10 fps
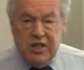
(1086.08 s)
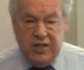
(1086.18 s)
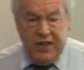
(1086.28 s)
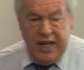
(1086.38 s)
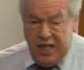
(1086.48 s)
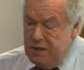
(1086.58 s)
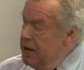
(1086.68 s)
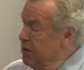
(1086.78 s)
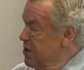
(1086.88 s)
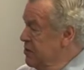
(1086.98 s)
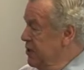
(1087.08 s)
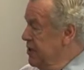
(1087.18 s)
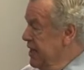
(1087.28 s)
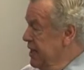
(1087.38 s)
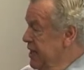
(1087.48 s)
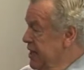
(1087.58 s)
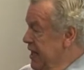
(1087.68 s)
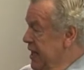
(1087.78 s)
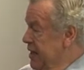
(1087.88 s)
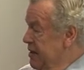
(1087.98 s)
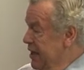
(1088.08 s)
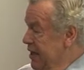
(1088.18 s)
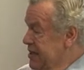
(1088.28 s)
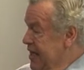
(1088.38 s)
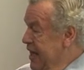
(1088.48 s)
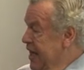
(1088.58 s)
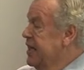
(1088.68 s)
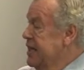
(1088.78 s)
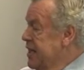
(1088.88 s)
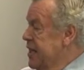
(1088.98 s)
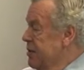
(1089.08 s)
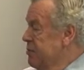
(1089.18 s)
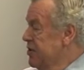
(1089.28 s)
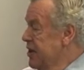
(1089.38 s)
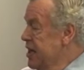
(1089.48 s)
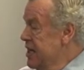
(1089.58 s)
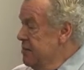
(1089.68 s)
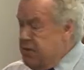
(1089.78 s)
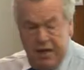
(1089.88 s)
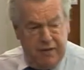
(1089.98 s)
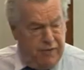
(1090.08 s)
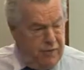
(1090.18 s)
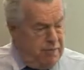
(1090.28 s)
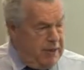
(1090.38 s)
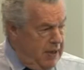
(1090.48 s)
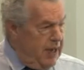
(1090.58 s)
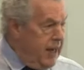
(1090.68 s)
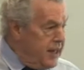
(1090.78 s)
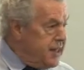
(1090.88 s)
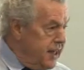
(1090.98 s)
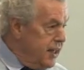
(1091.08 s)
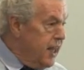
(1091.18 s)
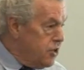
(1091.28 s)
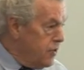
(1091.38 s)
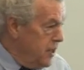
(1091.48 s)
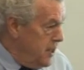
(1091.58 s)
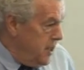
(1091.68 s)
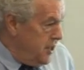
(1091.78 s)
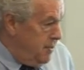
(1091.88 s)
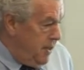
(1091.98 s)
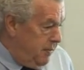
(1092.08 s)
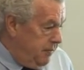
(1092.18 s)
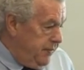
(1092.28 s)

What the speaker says: So again, you might want to put down there a little tag. Methionine might be an natural antihistamine.